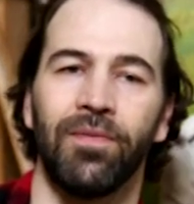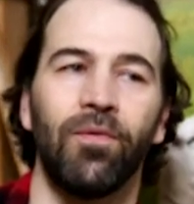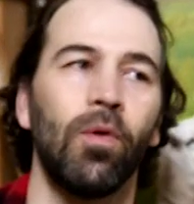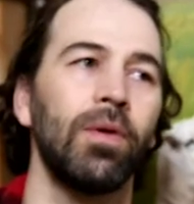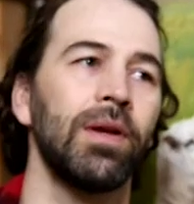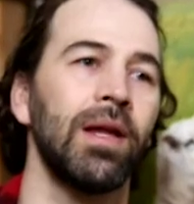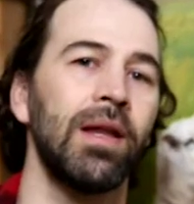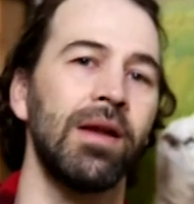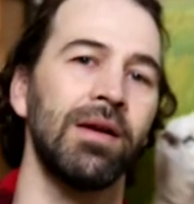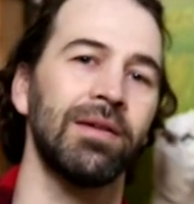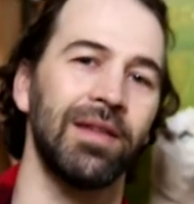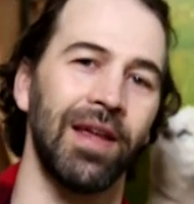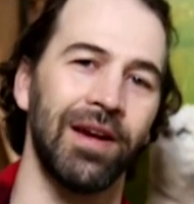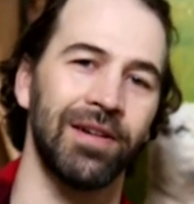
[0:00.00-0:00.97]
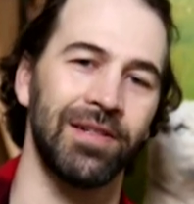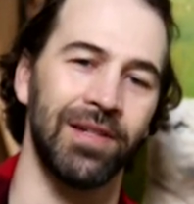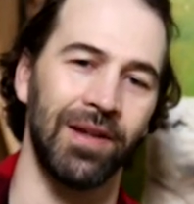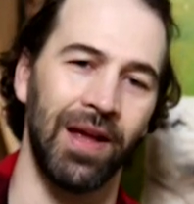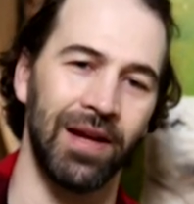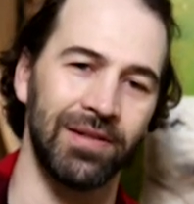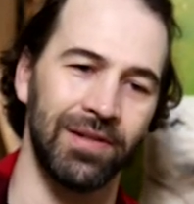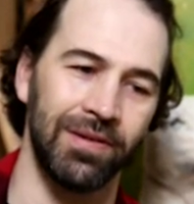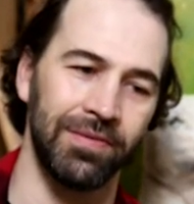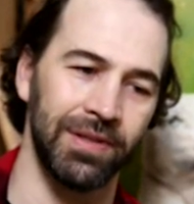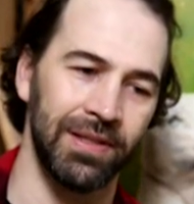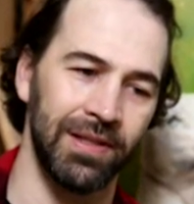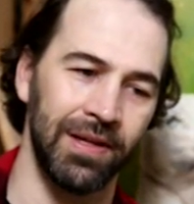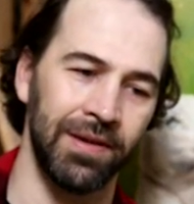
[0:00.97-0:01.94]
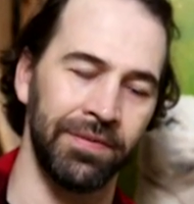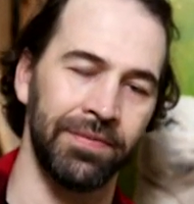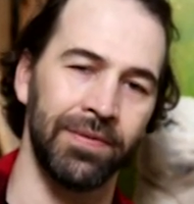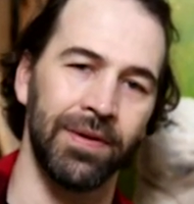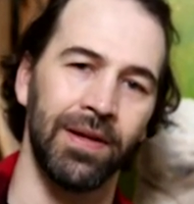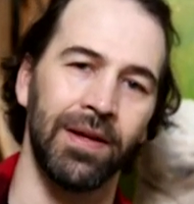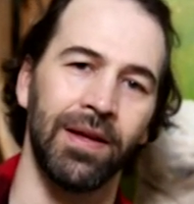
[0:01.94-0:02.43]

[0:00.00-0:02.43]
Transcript: and 14 years later to actually receive